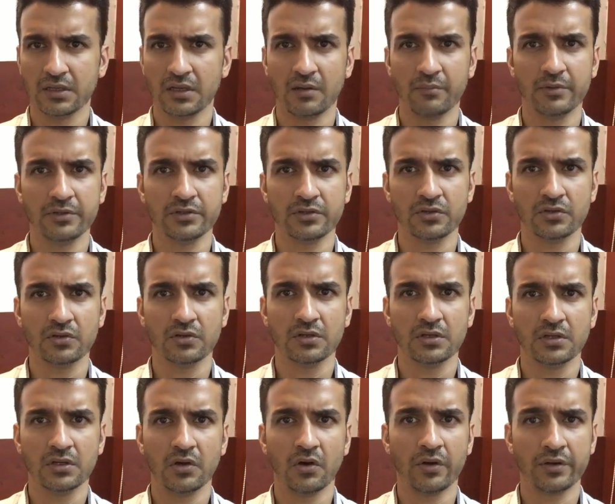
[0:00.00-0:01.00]

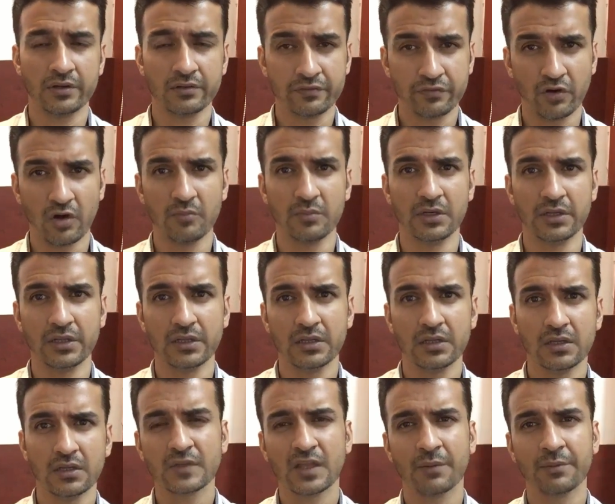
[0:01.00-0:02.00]
or informally.